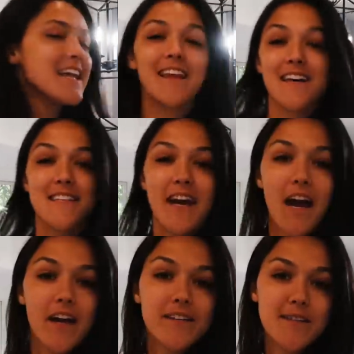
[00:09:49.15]
Last night,
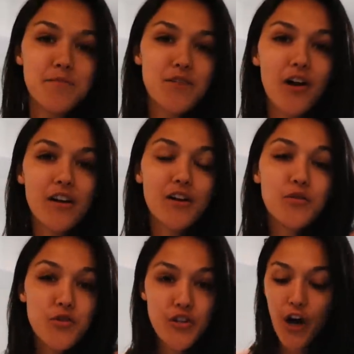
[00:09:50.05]
I ended up starting a
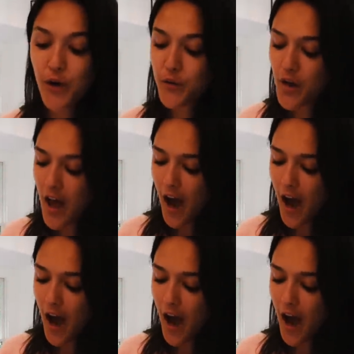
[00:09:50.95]
new show.